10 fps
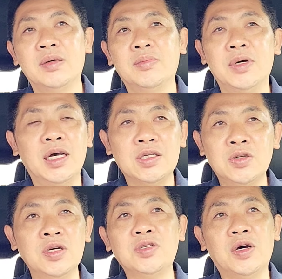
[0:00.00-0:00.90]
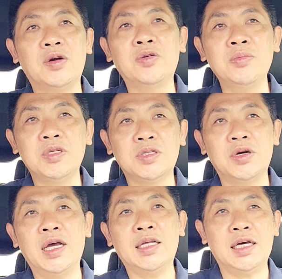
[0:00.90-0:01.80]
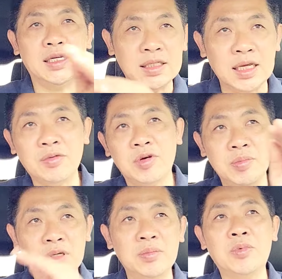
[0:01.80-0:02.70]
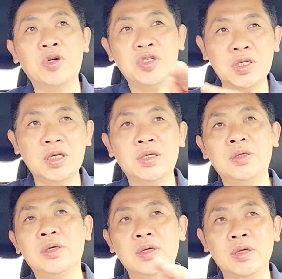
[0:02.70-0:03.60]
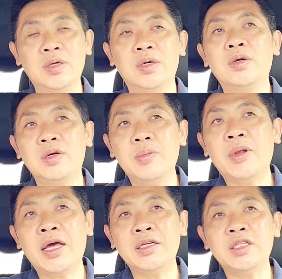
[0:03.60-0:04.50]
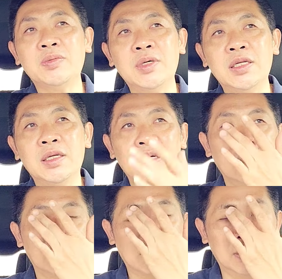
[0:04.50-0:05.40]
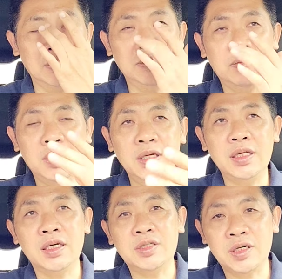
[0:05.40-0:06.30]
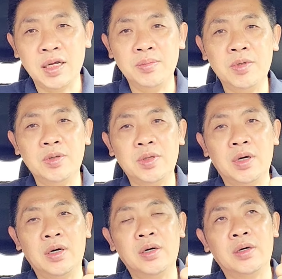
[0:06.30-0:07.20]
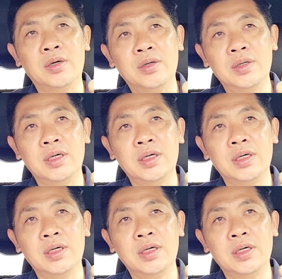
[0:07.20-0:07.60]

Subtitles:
As long as your room is not airtight, there will be moisture replenishment. So be it a dry mode or